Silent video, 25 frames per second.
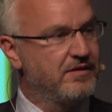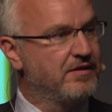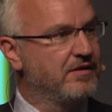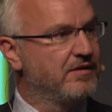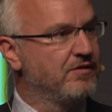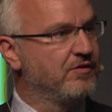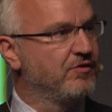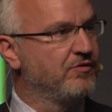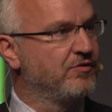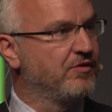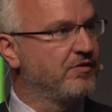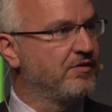
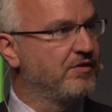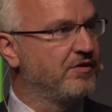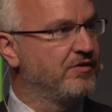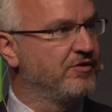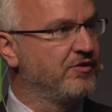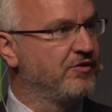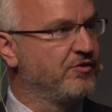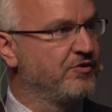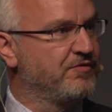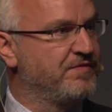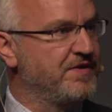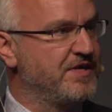the, Nor the,
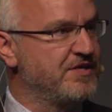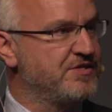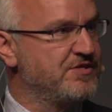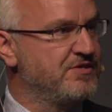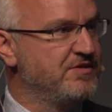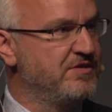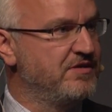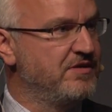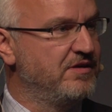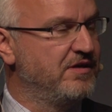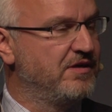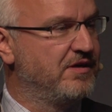
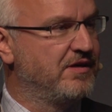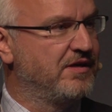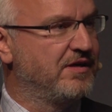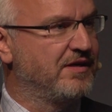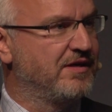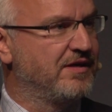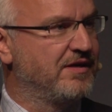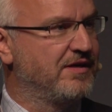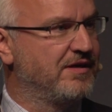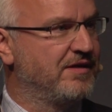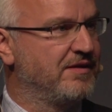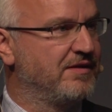Norwegian
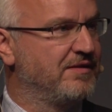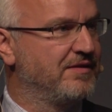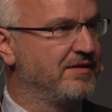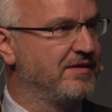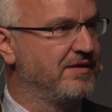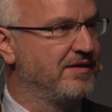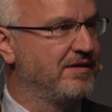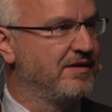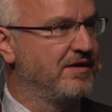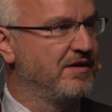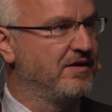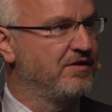uh,
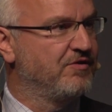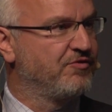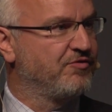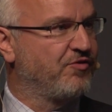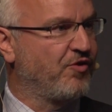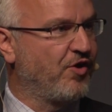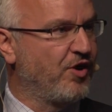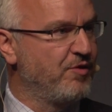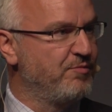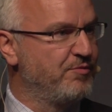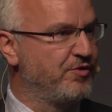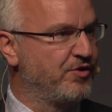
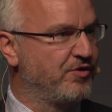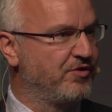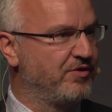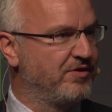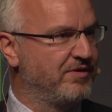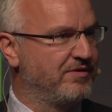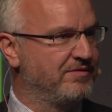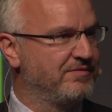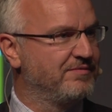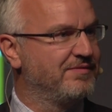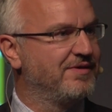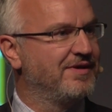former
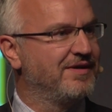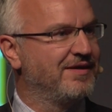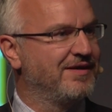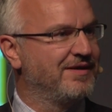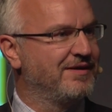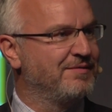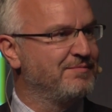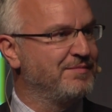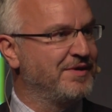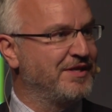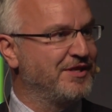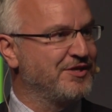uh,
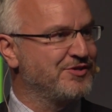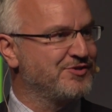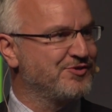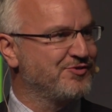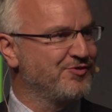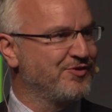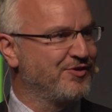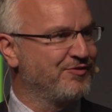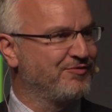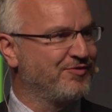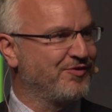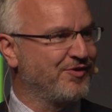
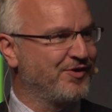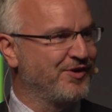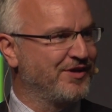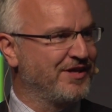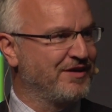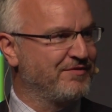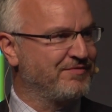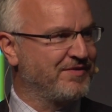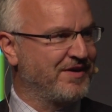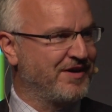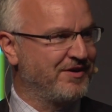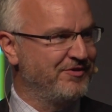Minister of Foreign
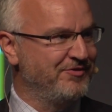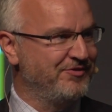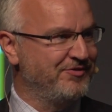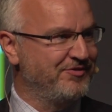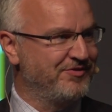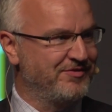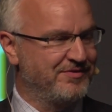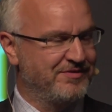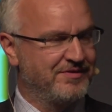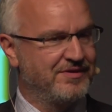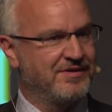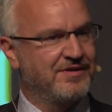Affairs,
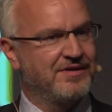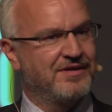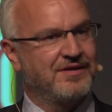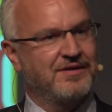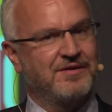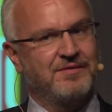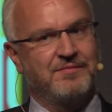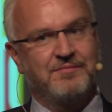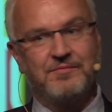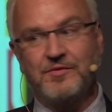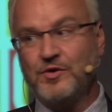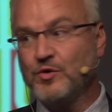
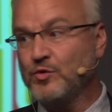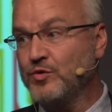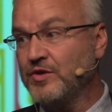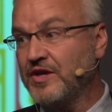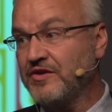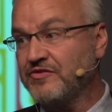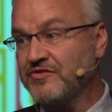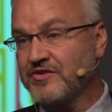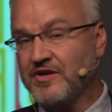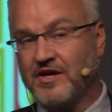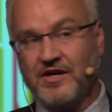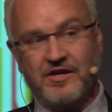uh,
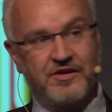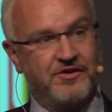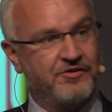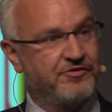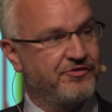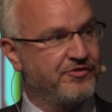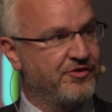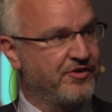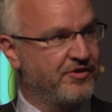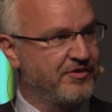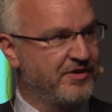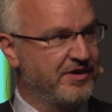Jonas Gahr
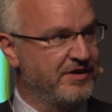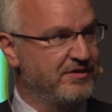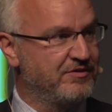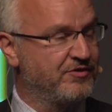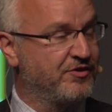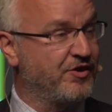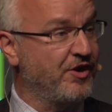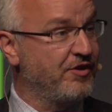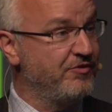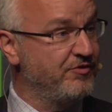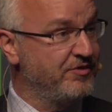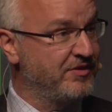Støre,
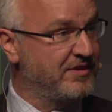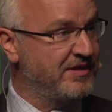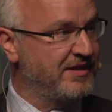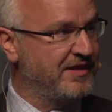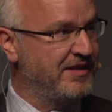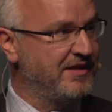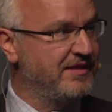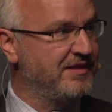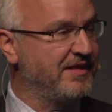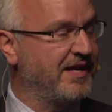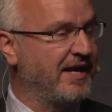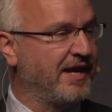
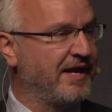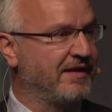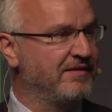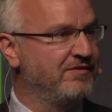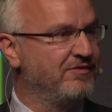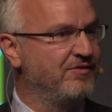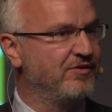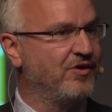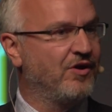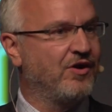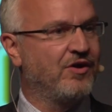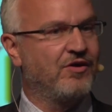currently the
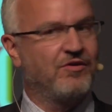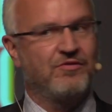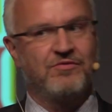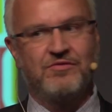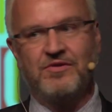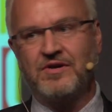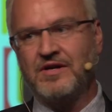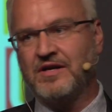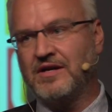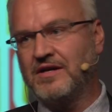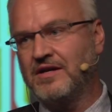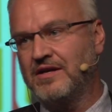head of
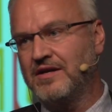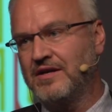uh,